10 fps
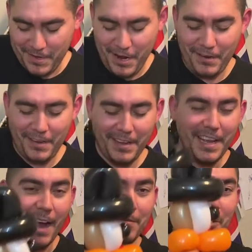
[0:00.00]

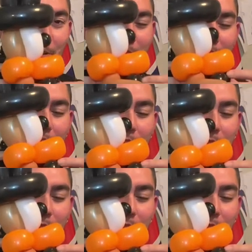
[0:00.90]
I'm just holding it there just